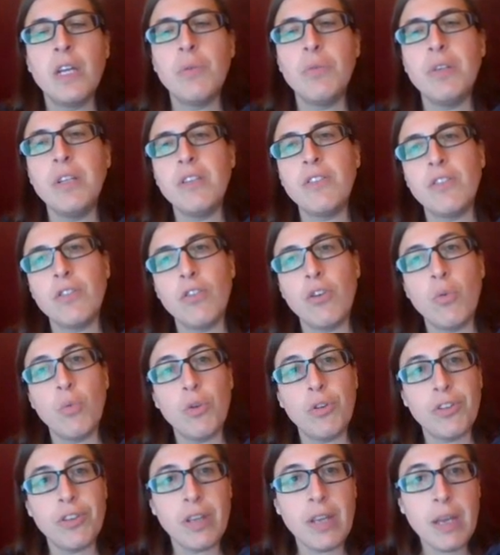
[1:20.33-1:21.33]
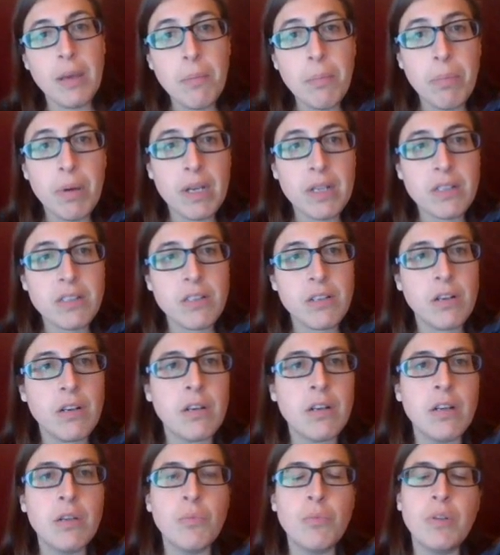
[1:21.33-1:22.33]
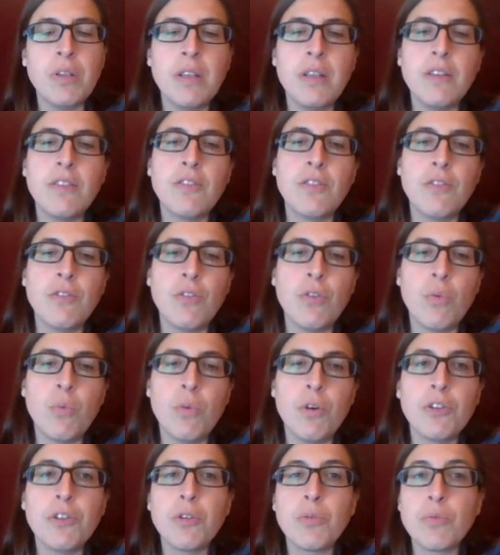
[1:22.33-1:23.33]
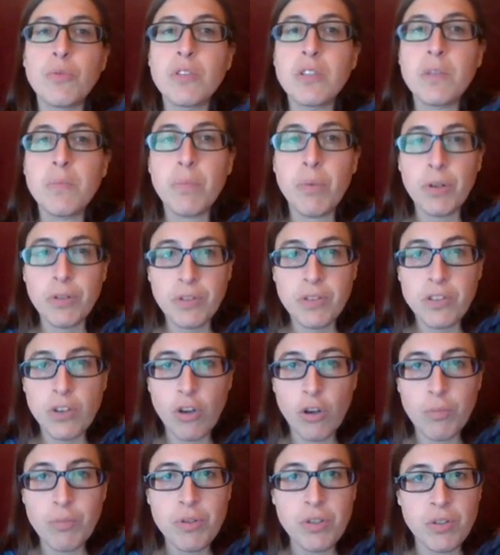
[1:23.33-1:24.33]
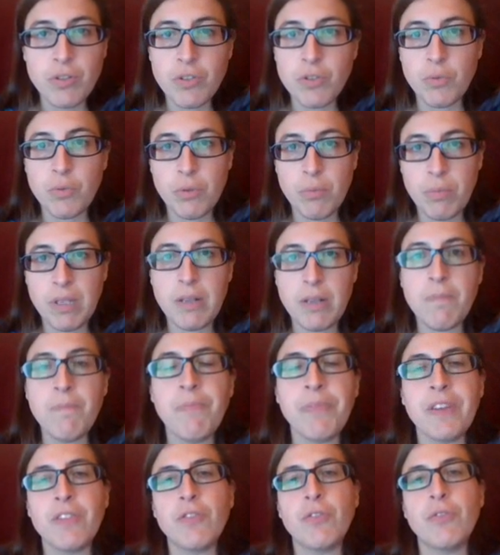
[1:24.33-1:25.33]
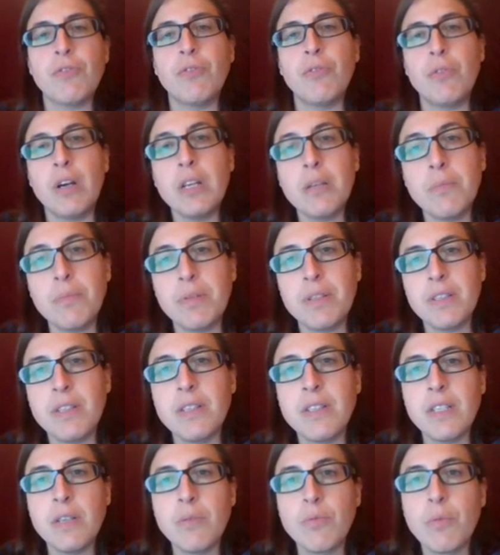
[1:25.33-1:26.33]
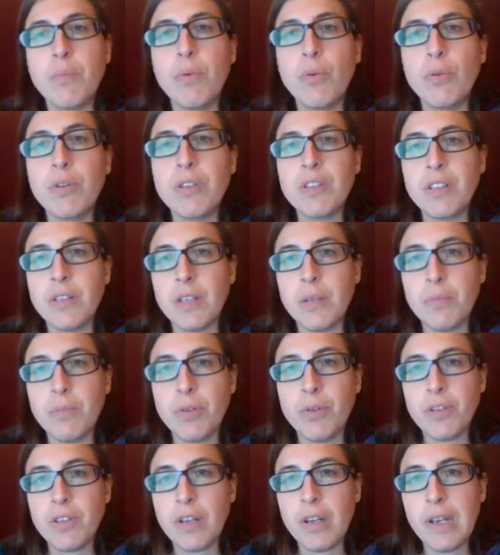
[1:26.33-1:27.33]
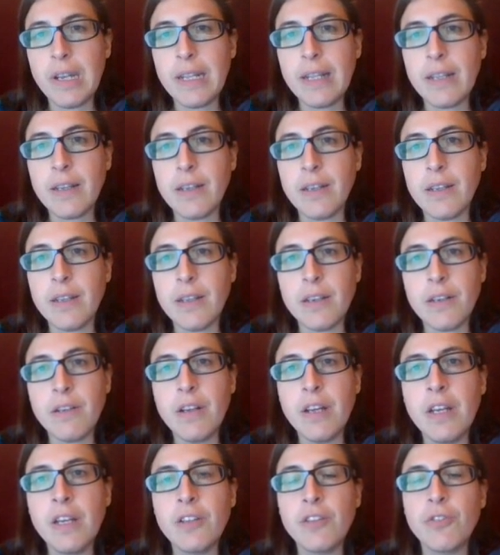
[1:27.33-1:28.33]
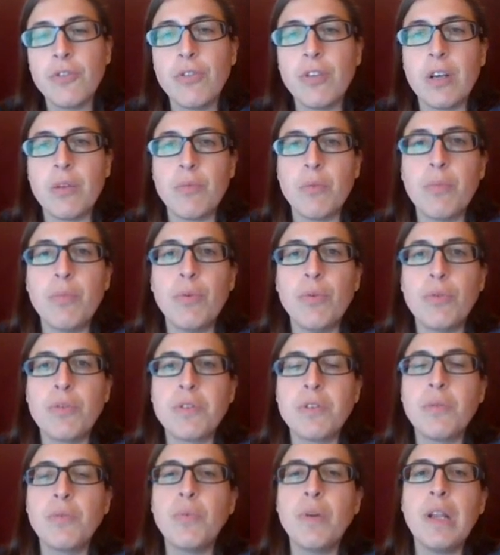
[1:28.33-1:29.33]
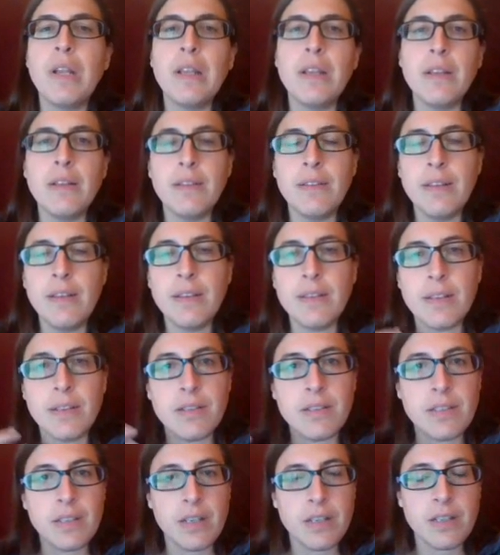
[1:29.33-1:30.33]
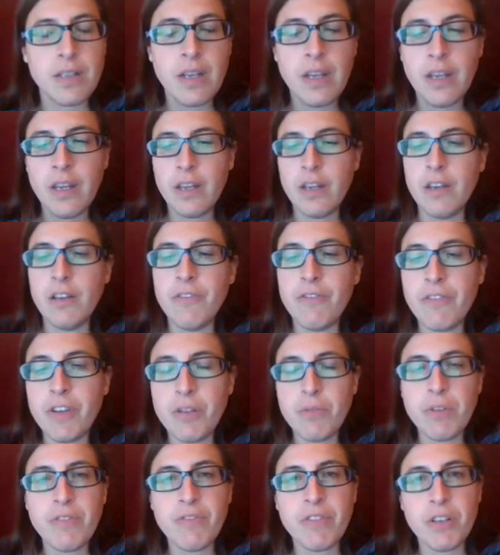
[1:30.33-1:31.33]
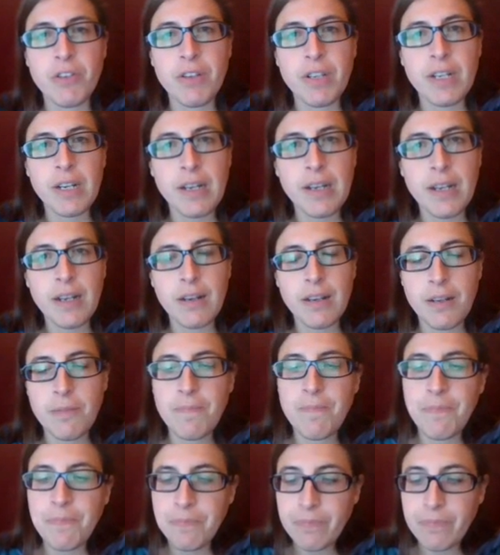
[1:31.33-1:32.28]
We need to know what the impacts are, and we need to know what the response options would be. And so the IPCC report, and I put a link in here to that report, really details that very, very clearly.